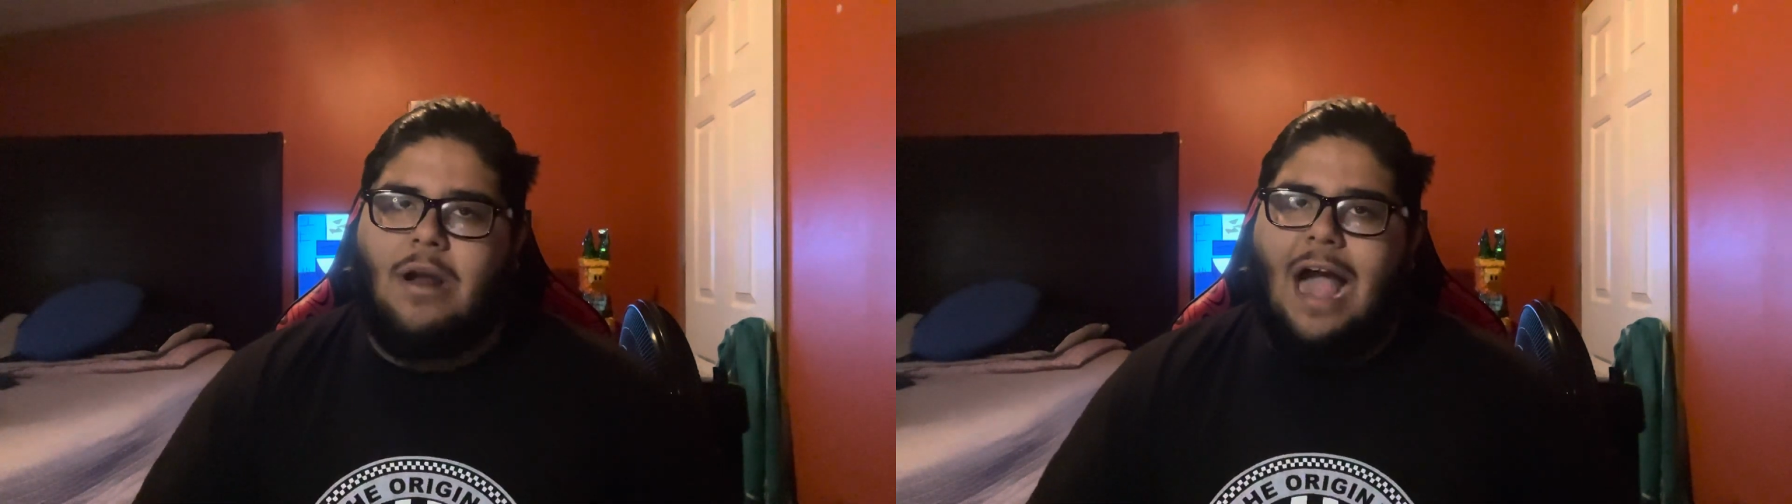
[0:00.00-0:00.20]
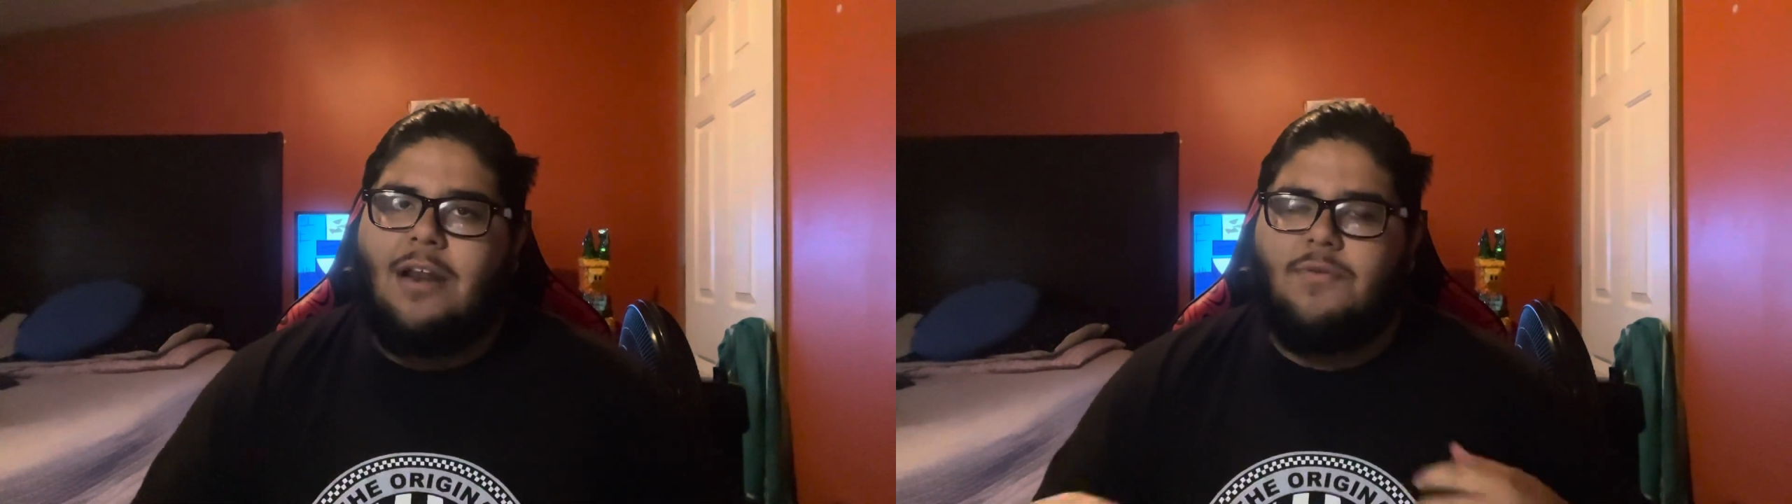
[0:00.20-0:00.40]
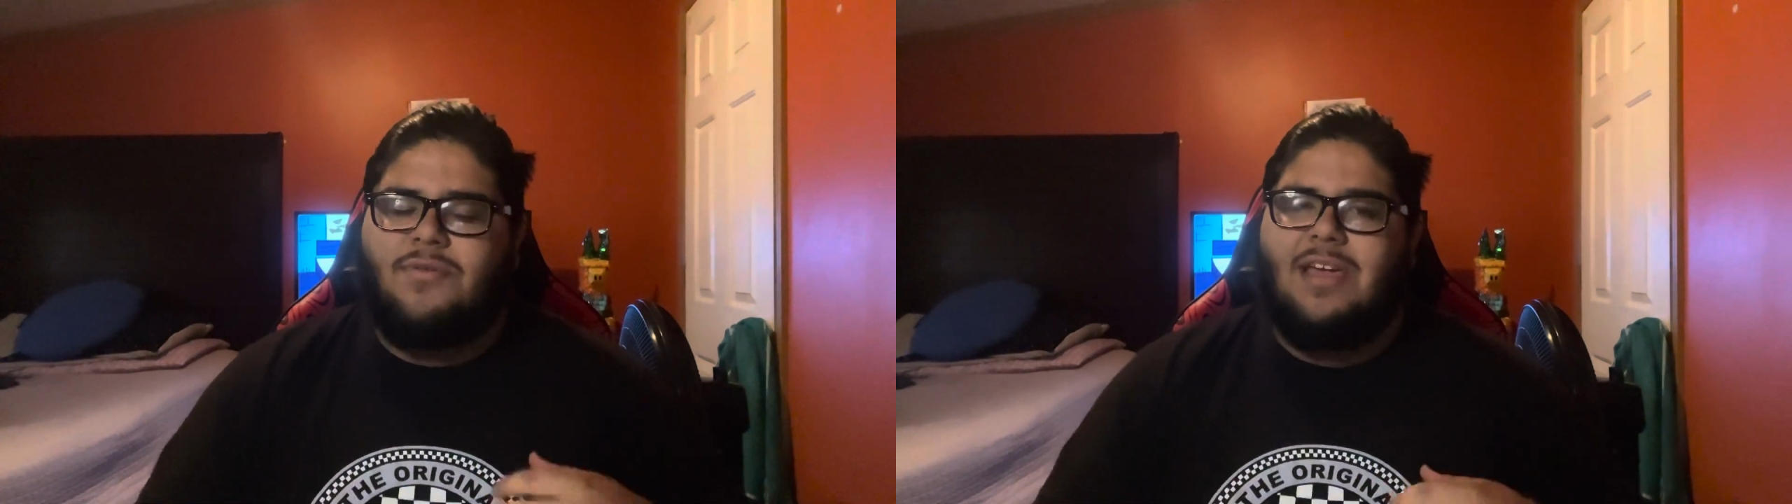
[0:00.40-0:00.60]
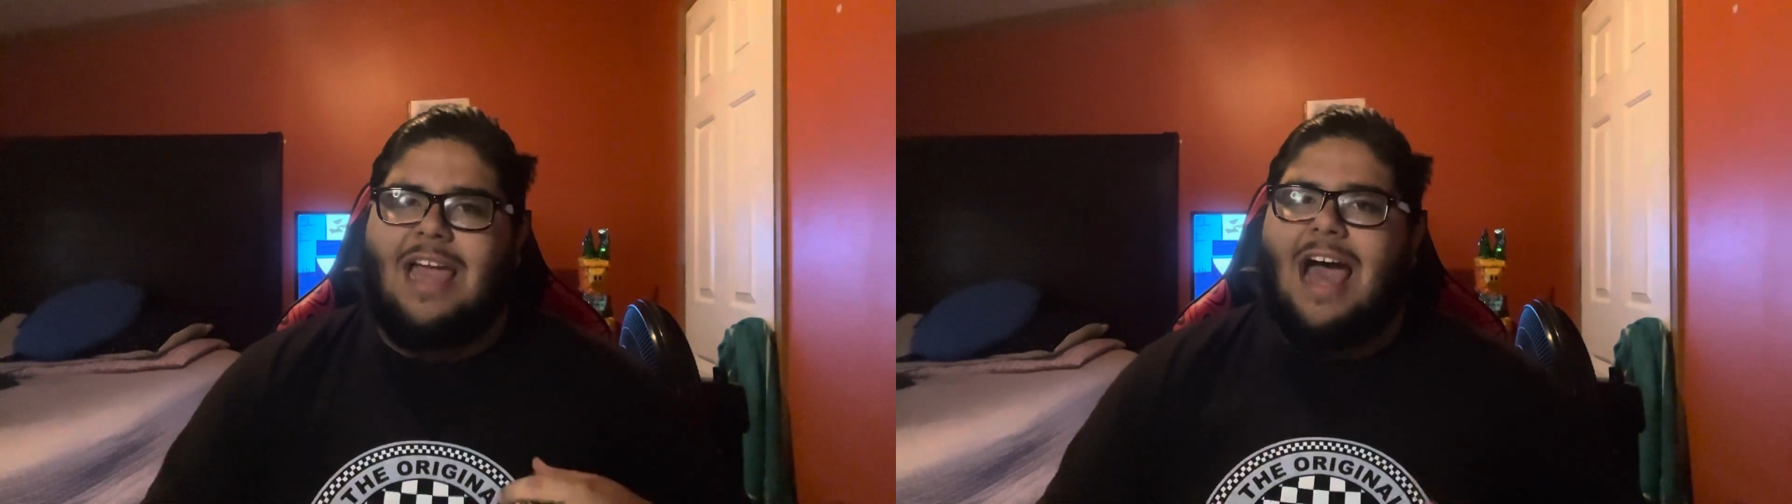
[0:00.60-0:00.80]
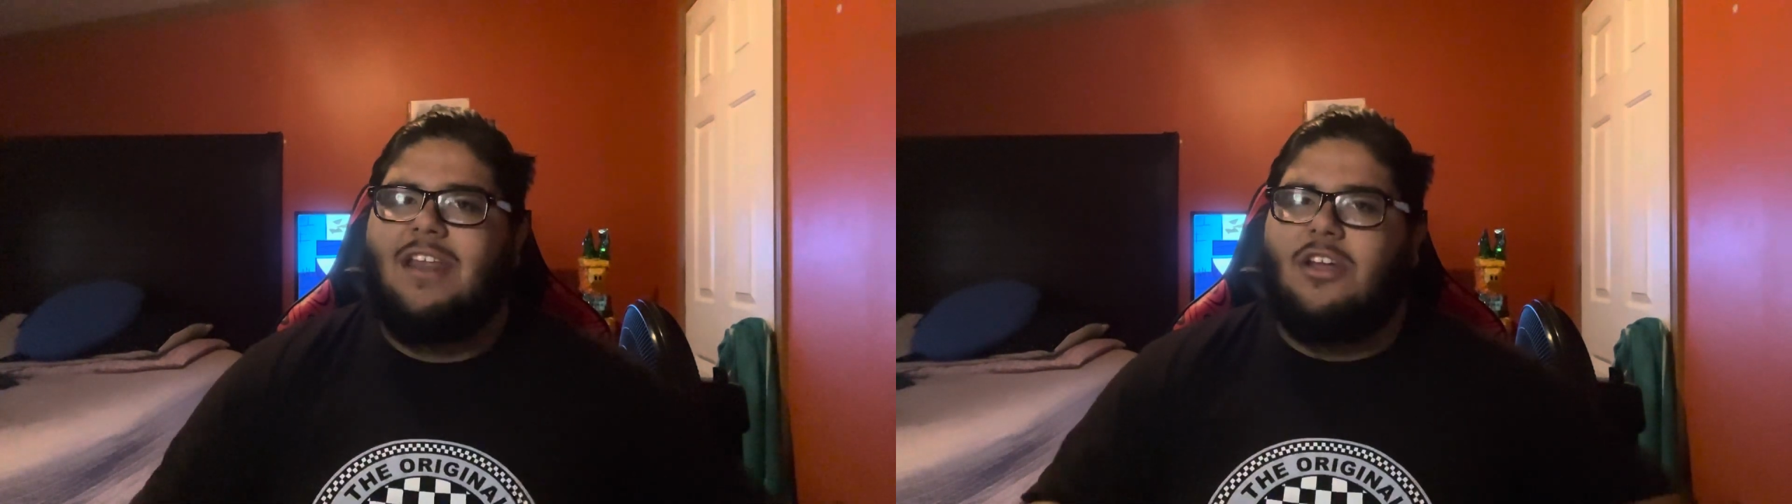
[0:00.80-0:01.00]
I don't think
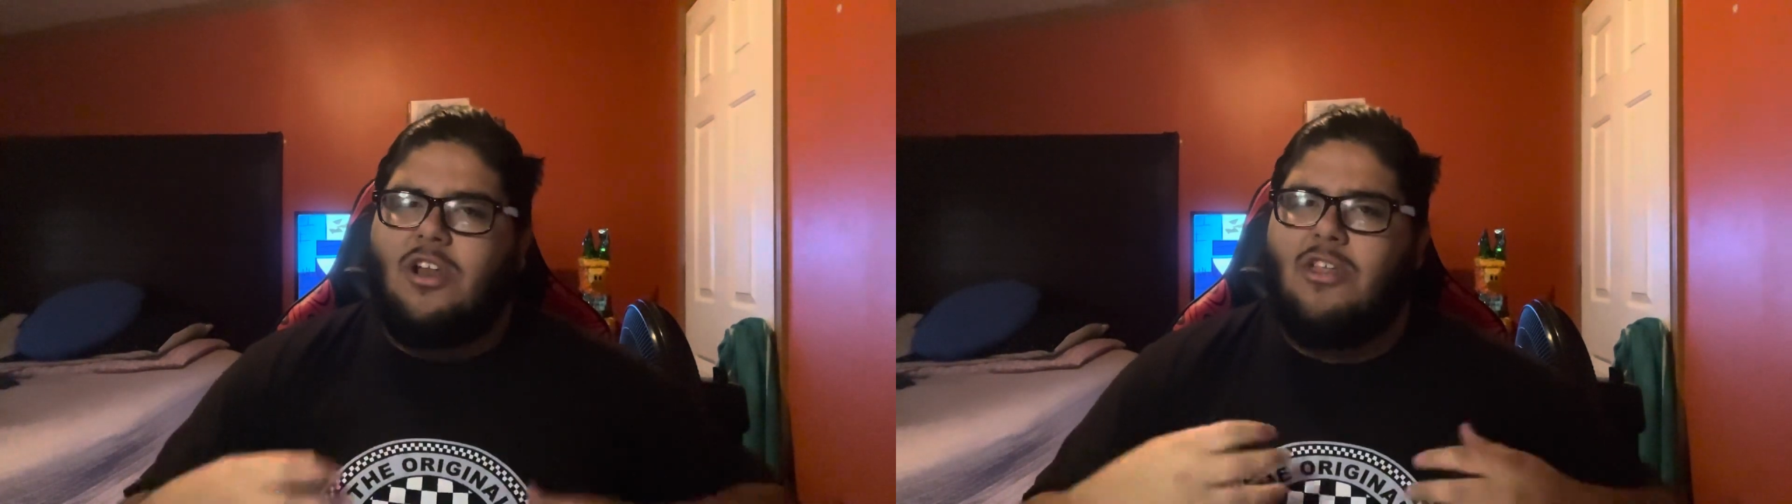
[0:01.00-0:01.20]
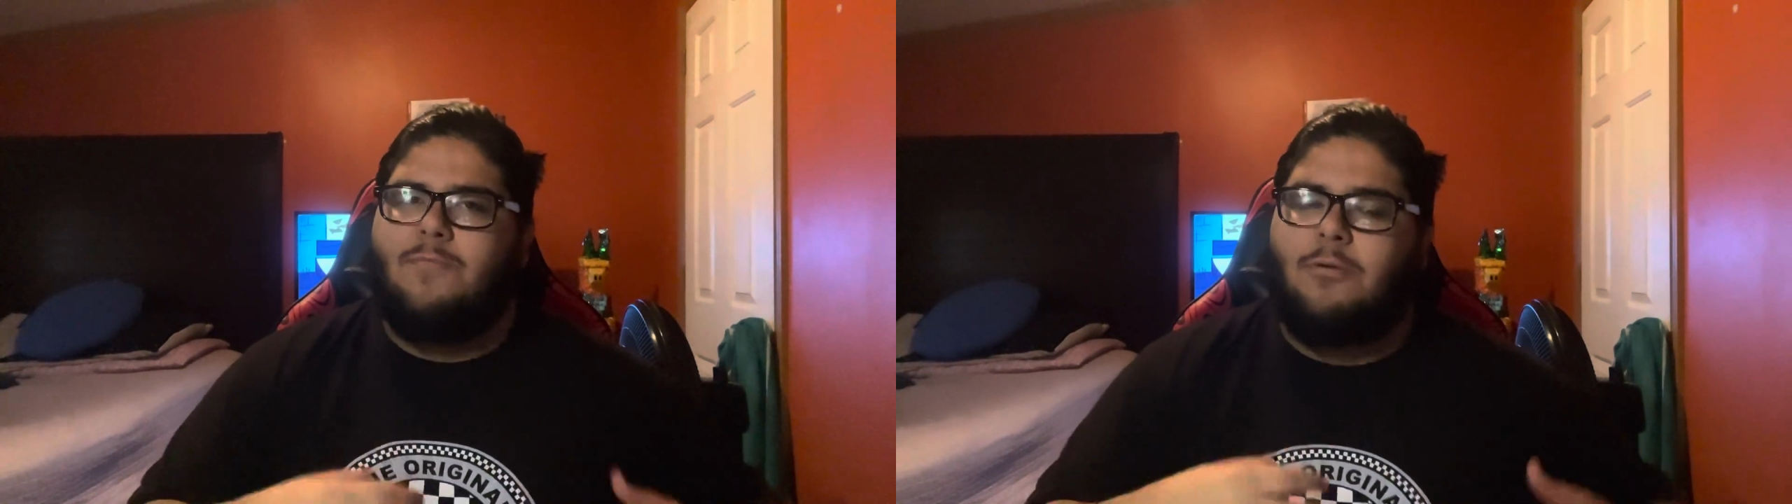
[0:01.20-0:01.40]
adding another